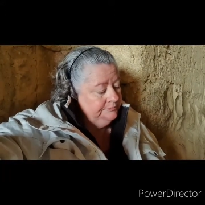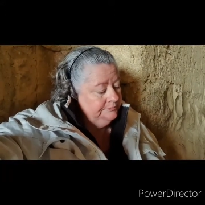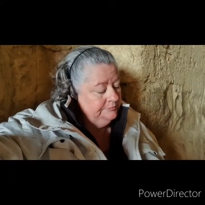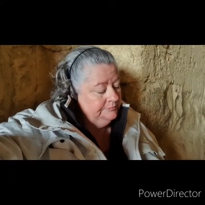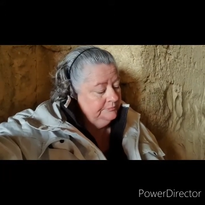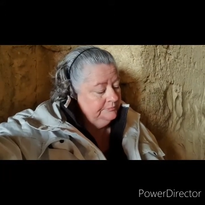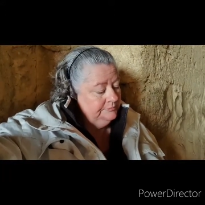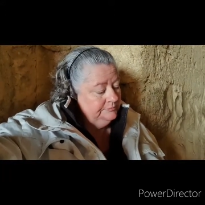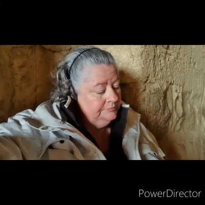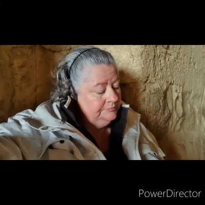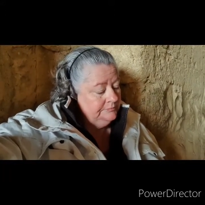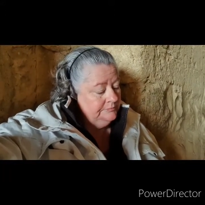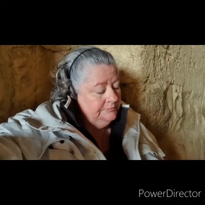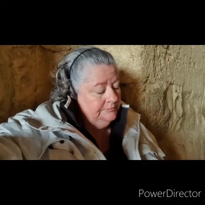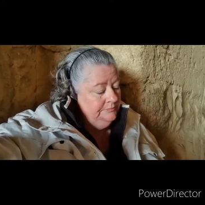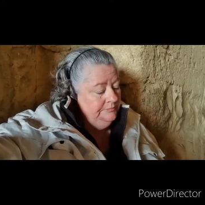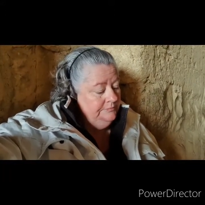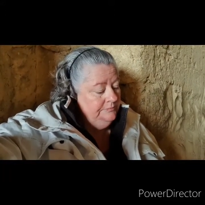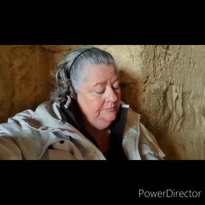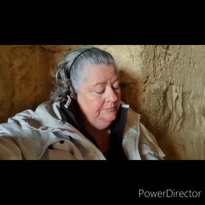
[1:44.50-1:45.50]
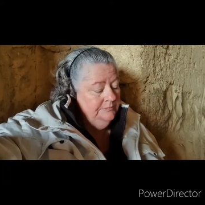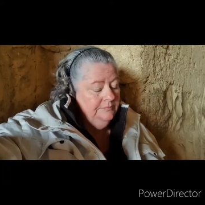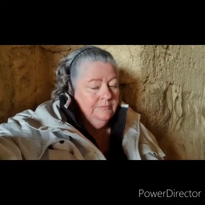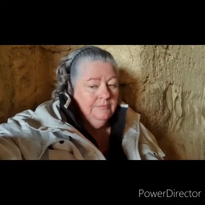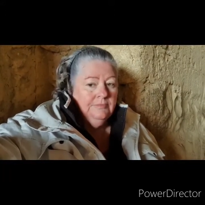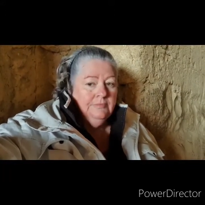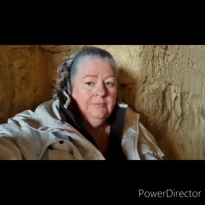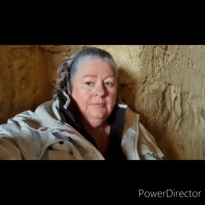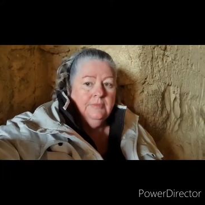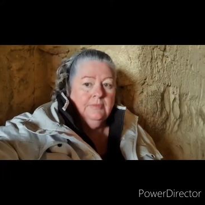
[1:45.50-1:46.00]

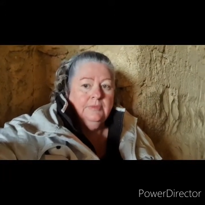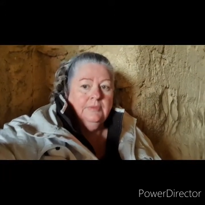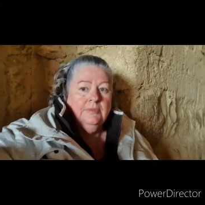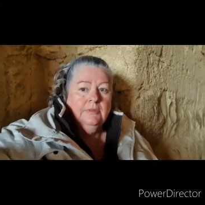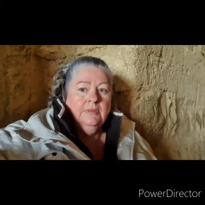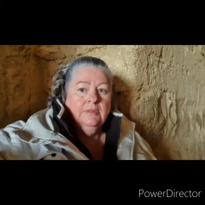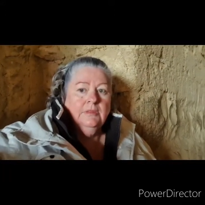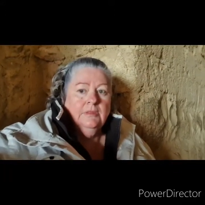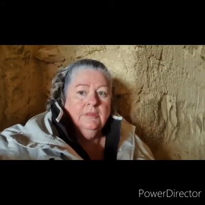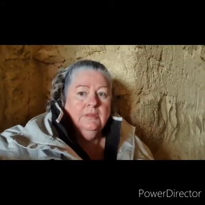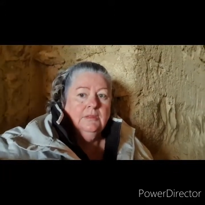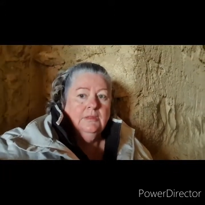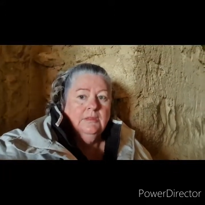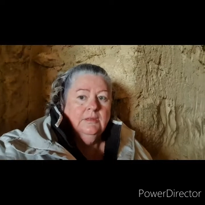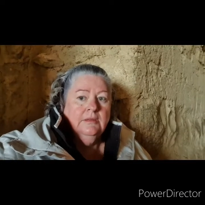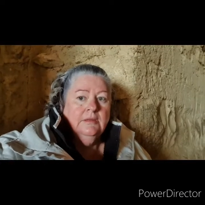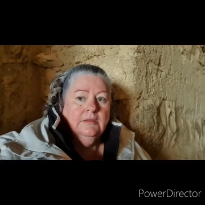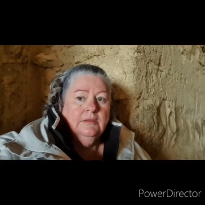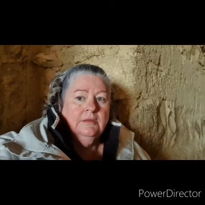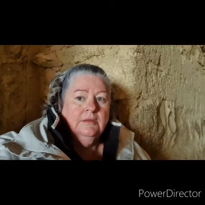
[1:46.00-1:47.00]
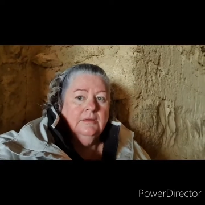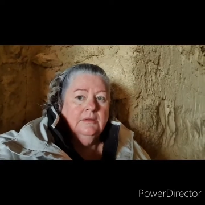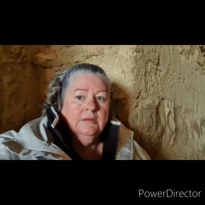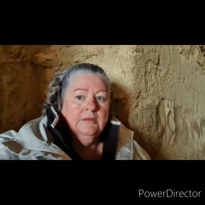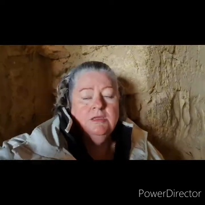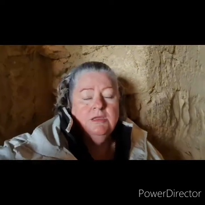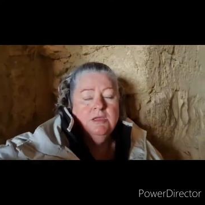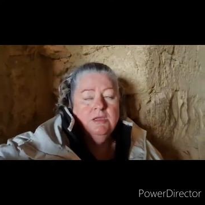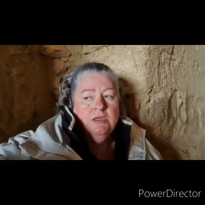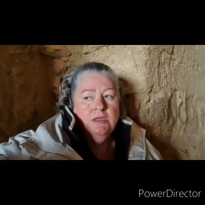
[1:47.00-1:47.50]

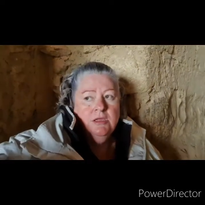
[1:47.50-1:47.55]
No one is speaking in this clip.